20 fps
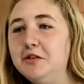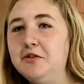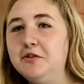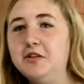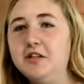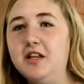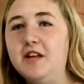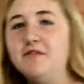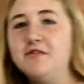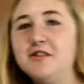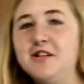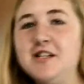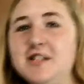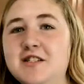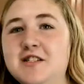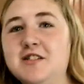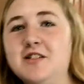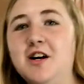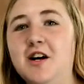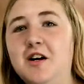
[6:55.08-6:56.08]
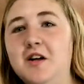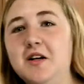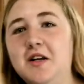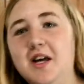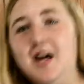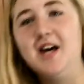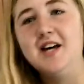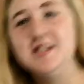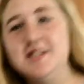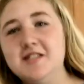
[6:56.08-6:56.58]
who delivered it saw
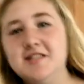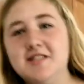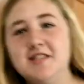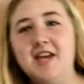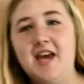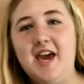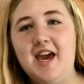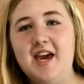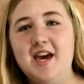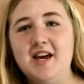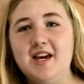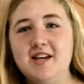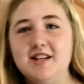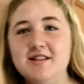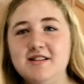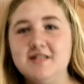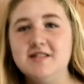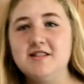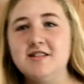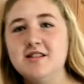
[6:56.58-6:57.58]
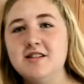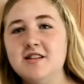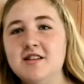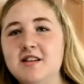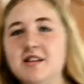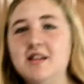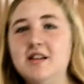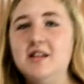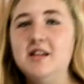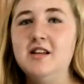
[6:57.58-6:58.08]
Gus and
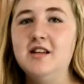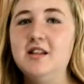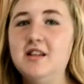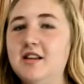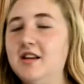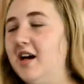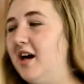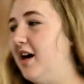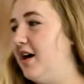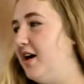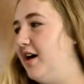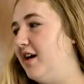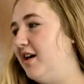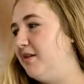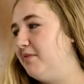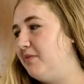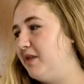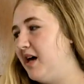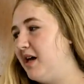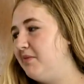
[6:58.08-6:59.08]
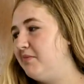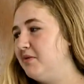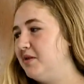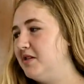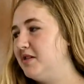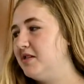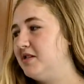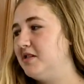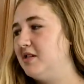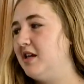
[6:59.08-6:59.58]
uh,
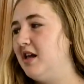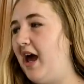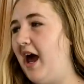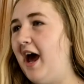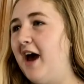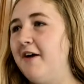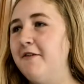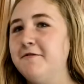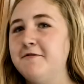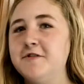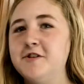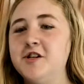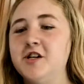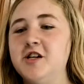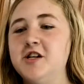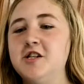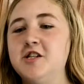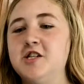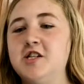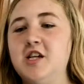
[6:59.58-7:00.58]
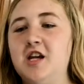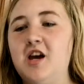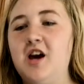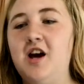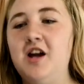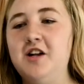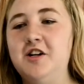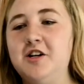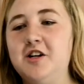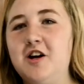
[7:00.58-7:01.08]
Platypus. After she
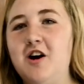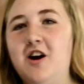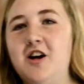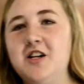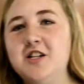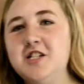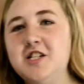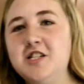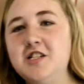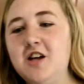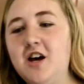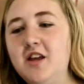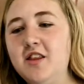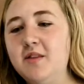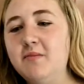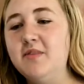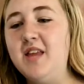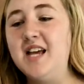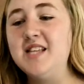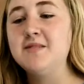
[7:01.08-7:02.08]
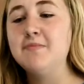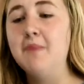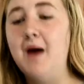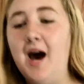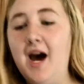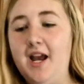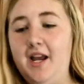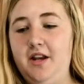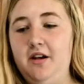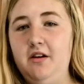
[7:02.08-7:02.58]
got in her car, she saw them. That's
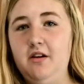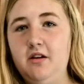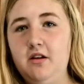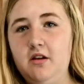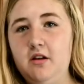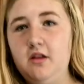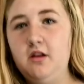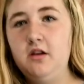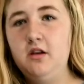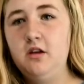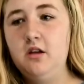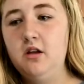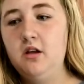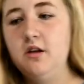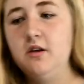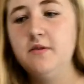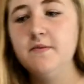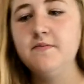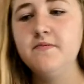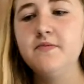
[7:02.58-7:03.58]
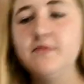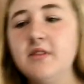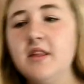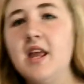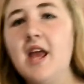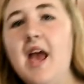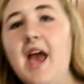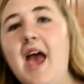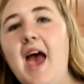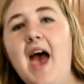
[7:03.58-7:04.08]
mine. Okay.
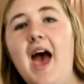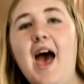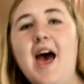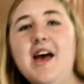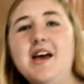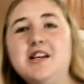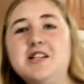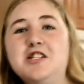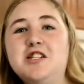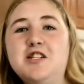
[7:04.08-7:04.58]
And